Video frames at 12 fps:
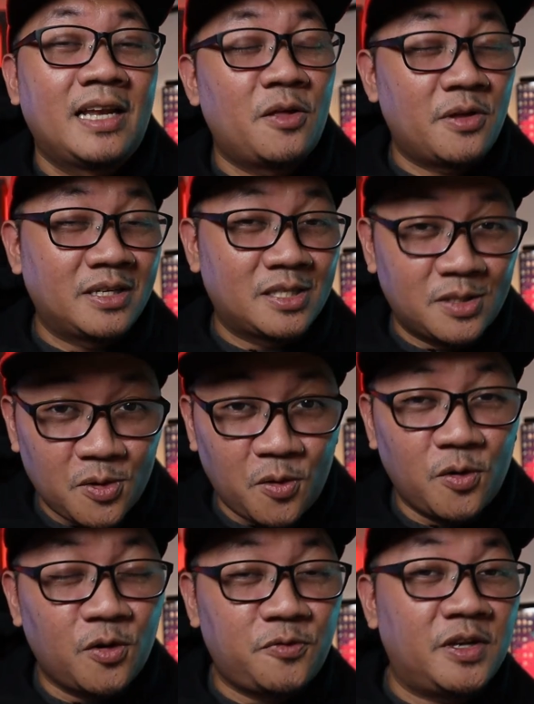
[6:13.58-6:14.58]
Now, there's
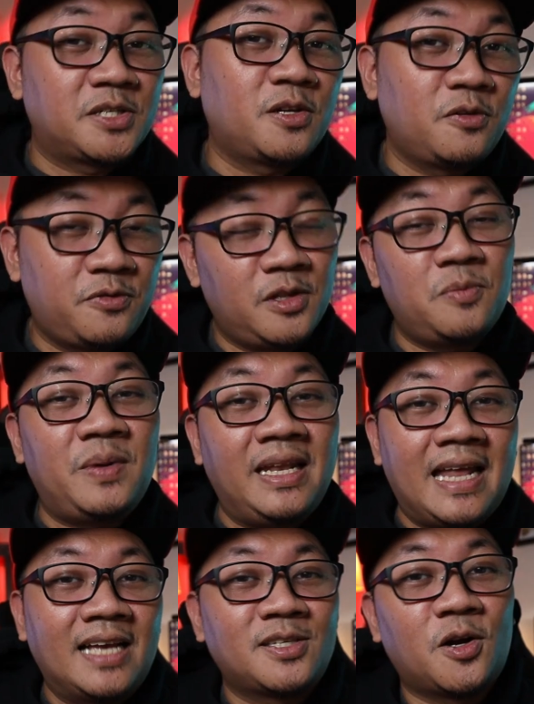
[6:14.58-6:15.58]
no official
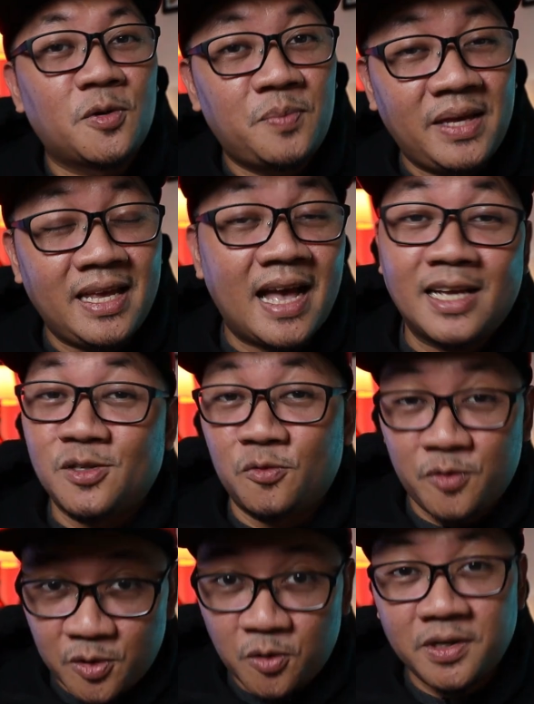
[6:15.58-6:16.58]
Philippine SRP as
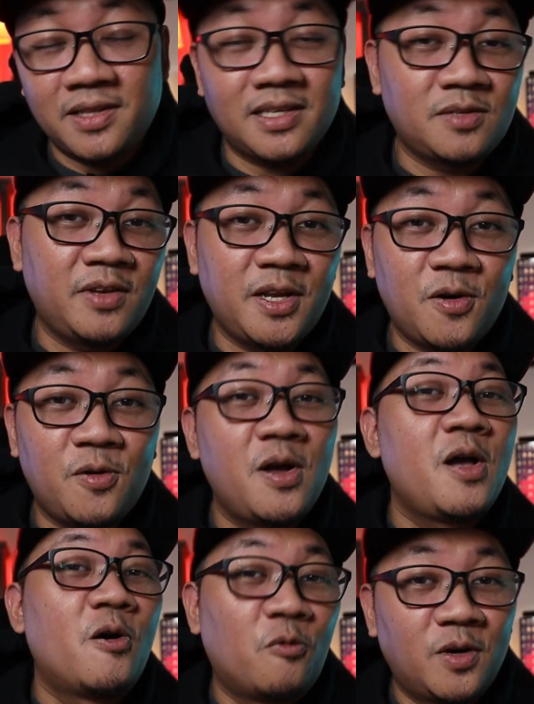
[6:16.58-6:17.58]
of recording this video.
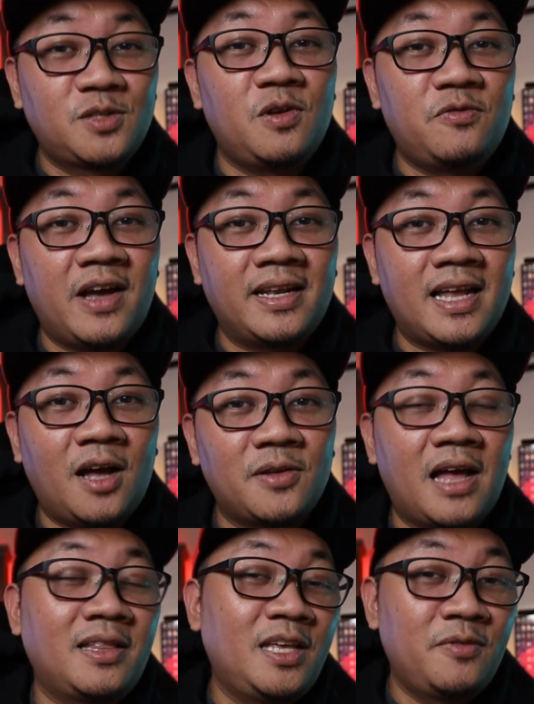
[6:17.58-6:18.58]
Once we find out,
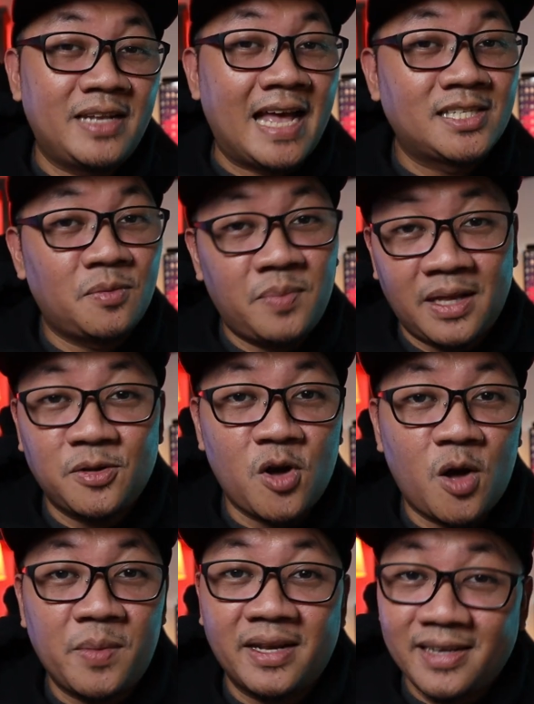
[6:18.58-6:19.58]
I'll leave it as a pinned
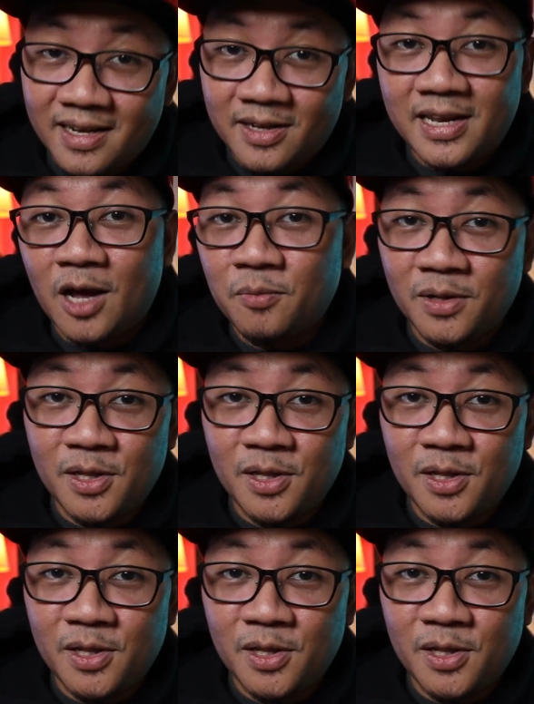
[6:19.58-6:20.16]
comment down